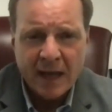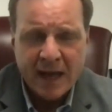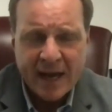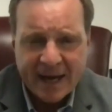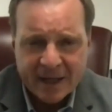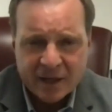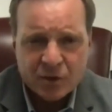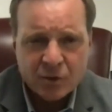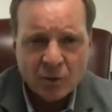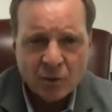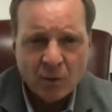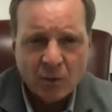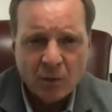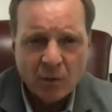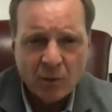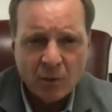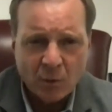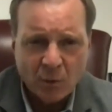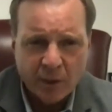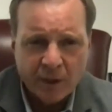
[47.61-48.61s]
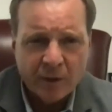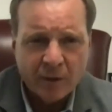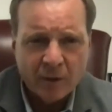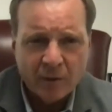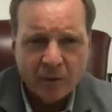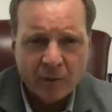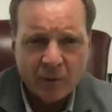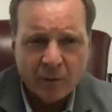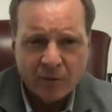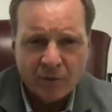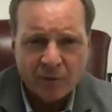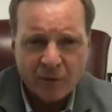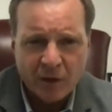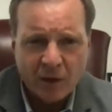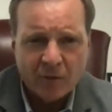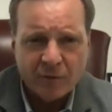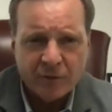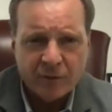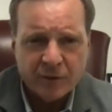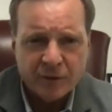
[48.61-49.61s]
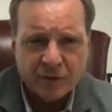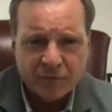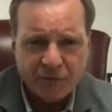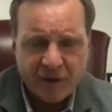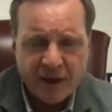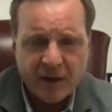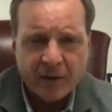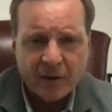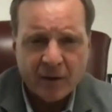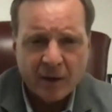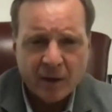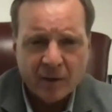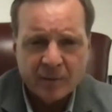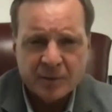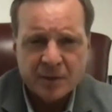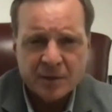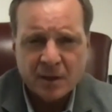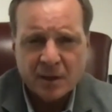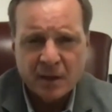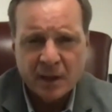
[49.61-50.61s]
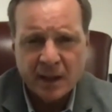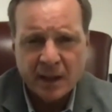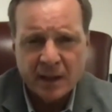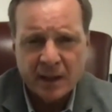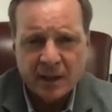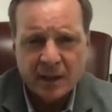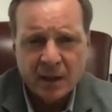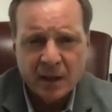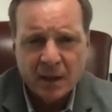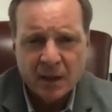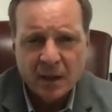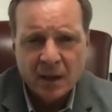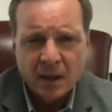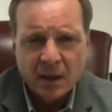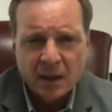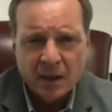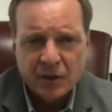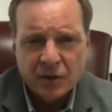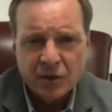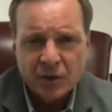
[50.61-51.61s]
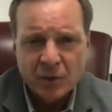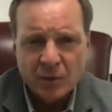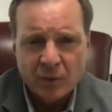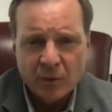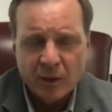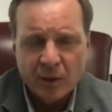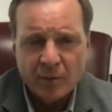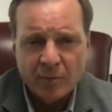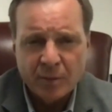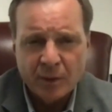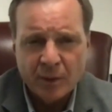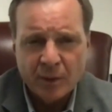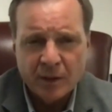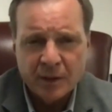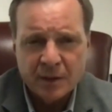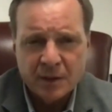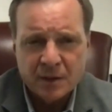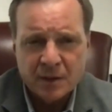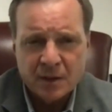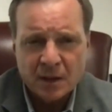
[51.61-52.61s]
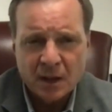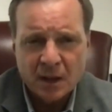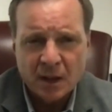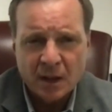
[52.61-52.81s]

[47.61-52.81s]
actual, real revolvers, firearms that uh, shoot real bullets.